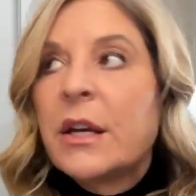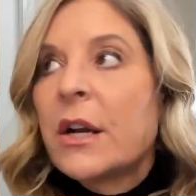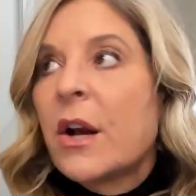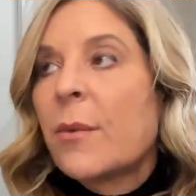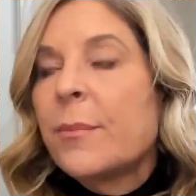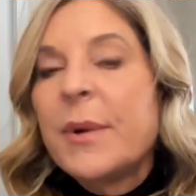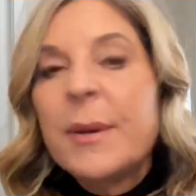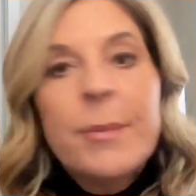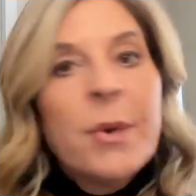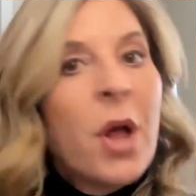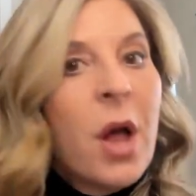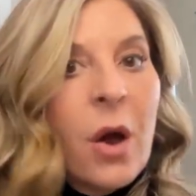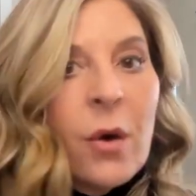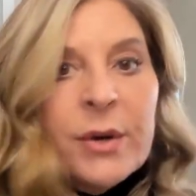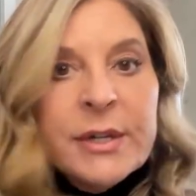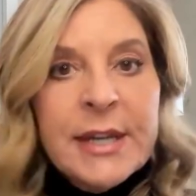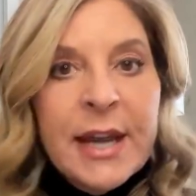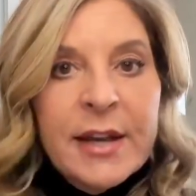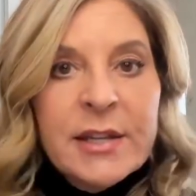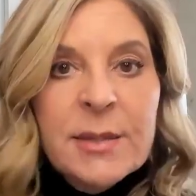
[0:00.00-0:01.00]
People
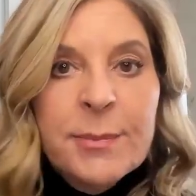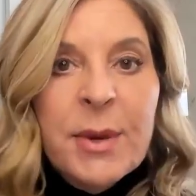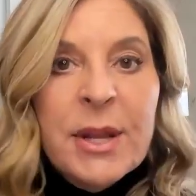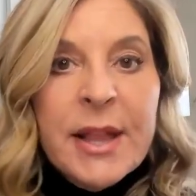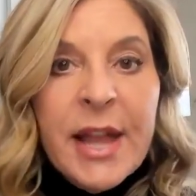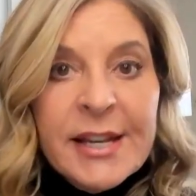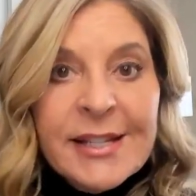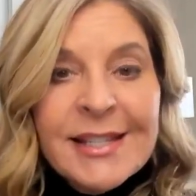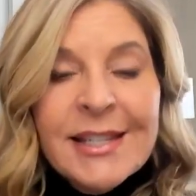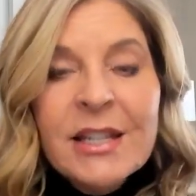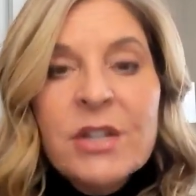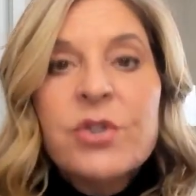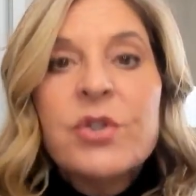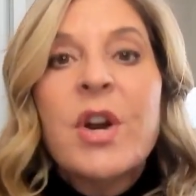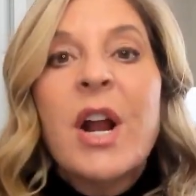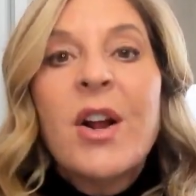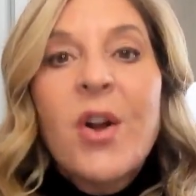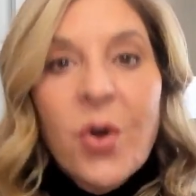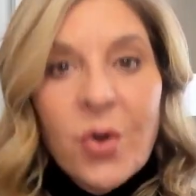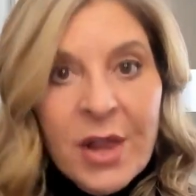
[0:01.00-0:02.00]
always ask me, Leslie, should I
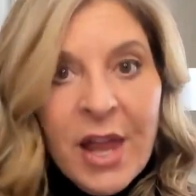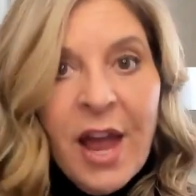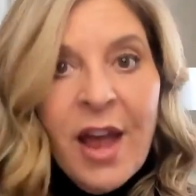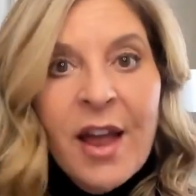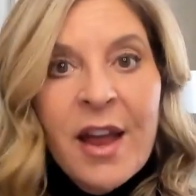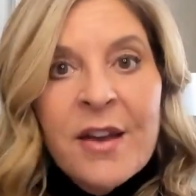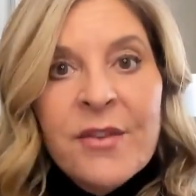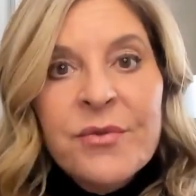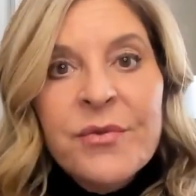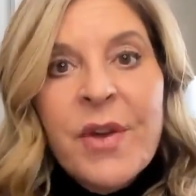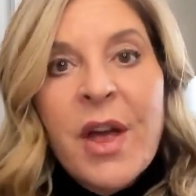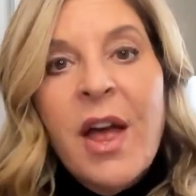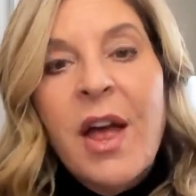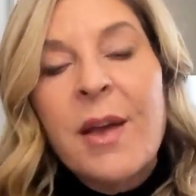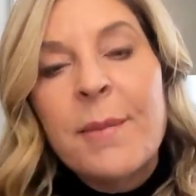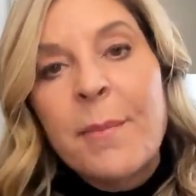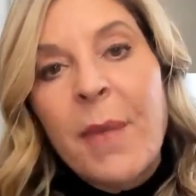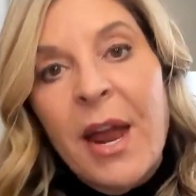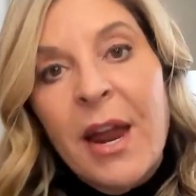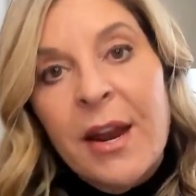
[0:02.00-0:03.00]
go live
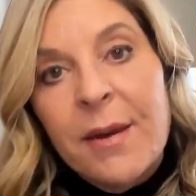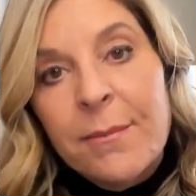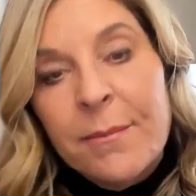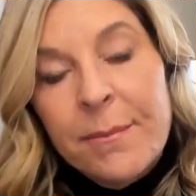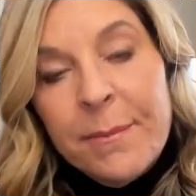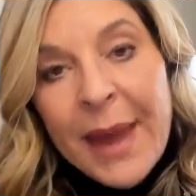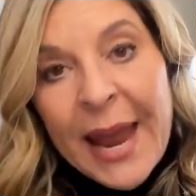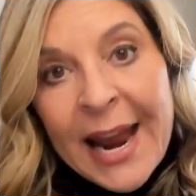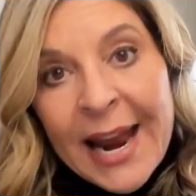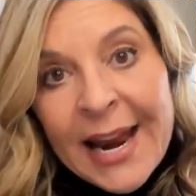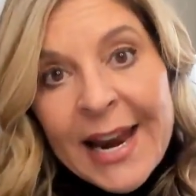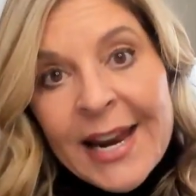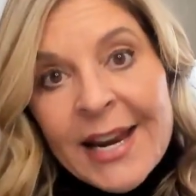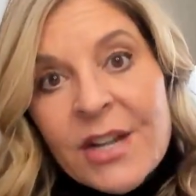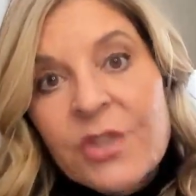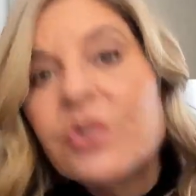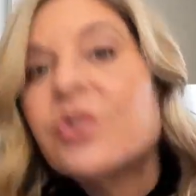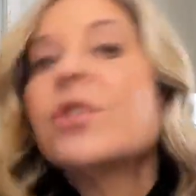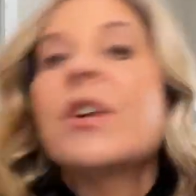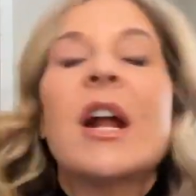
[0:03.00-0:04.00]
on my
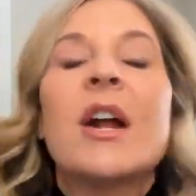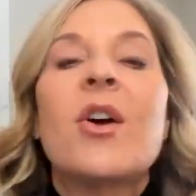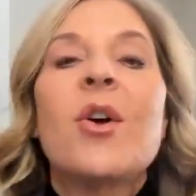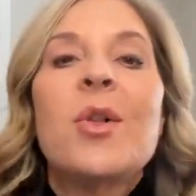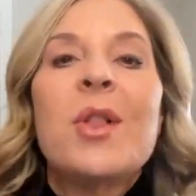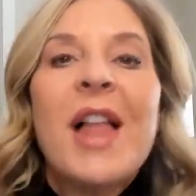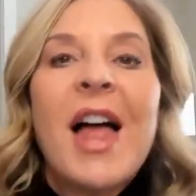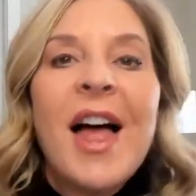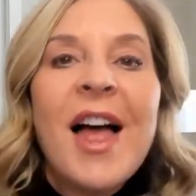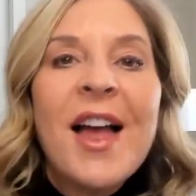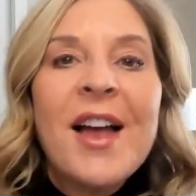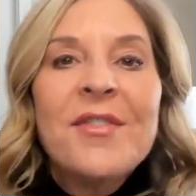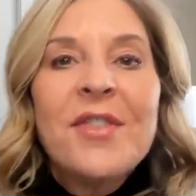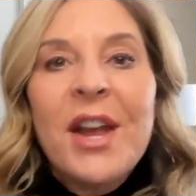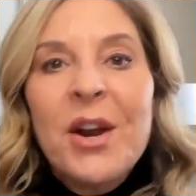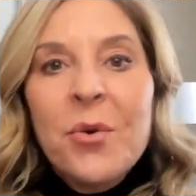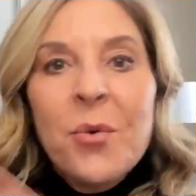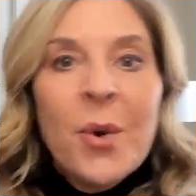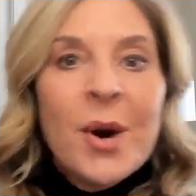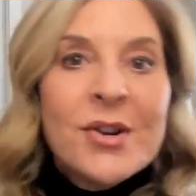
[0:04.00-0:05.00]
page? Should I go live?
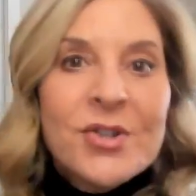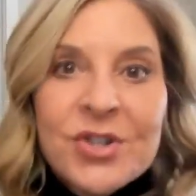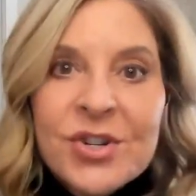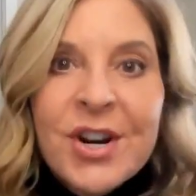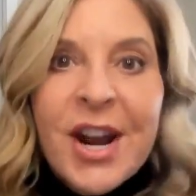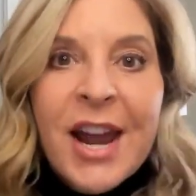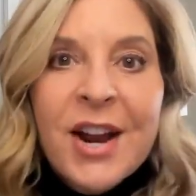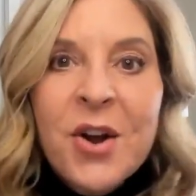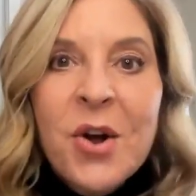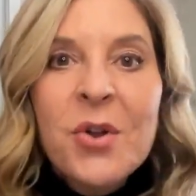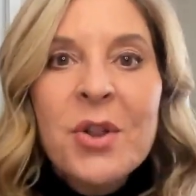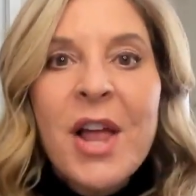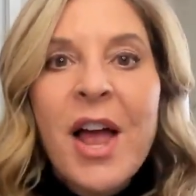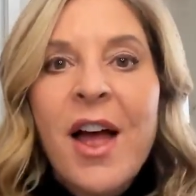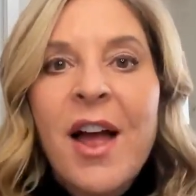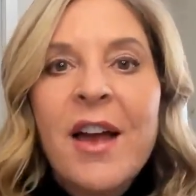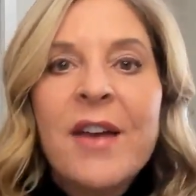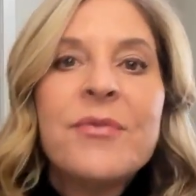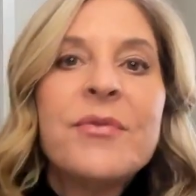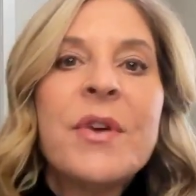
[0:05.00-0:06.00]
Like, where should I go
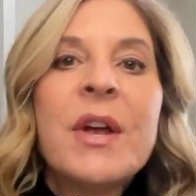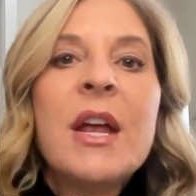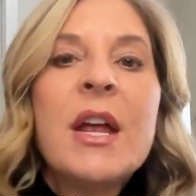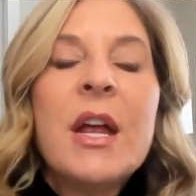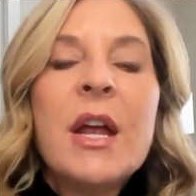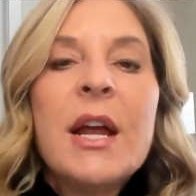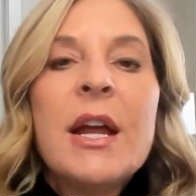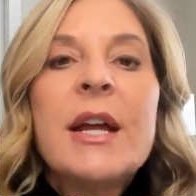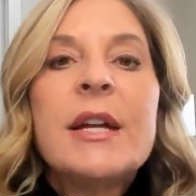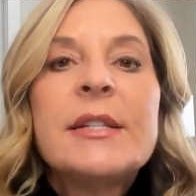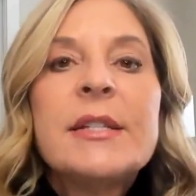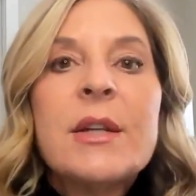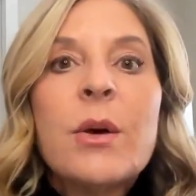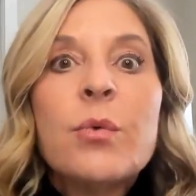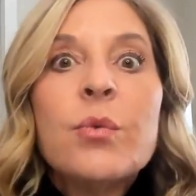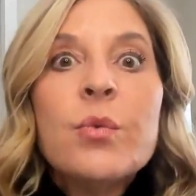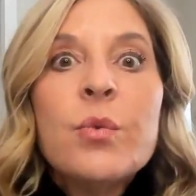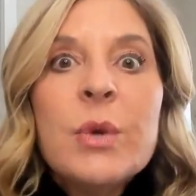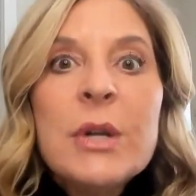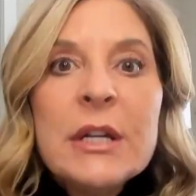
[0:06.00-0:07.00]
live? It's a
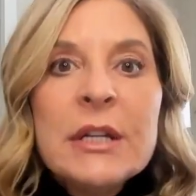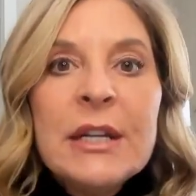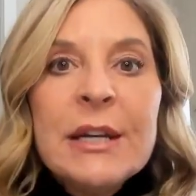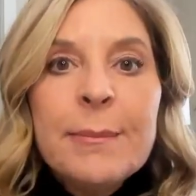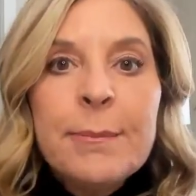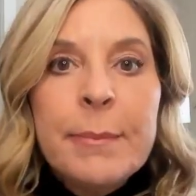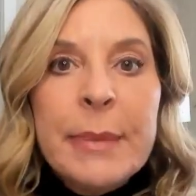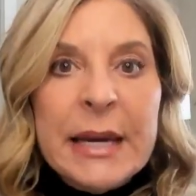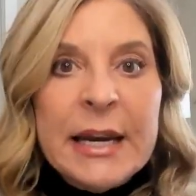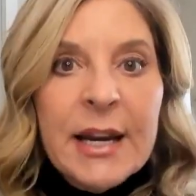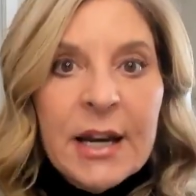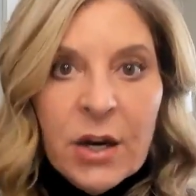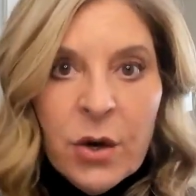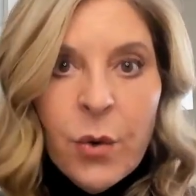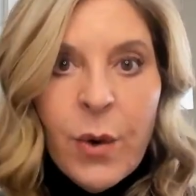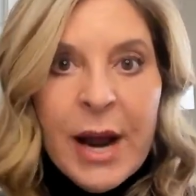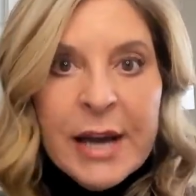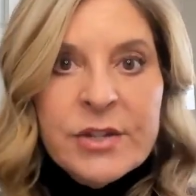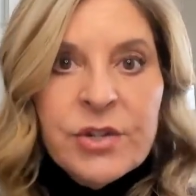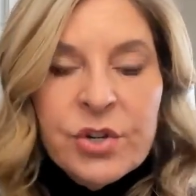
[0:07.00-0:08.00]
really big
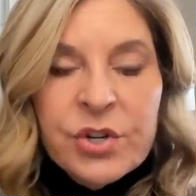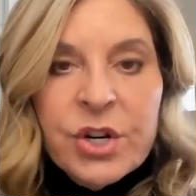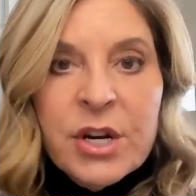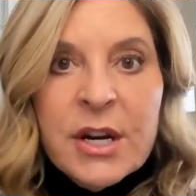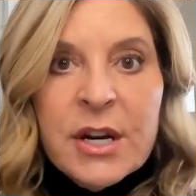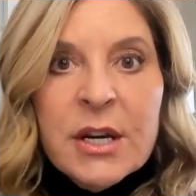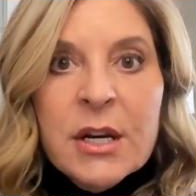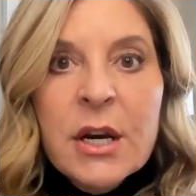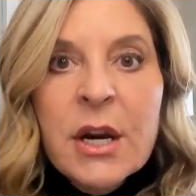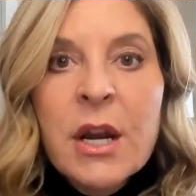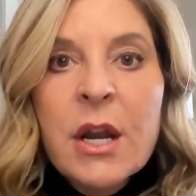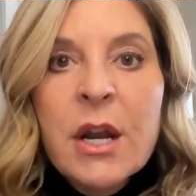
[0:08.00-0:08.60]
question.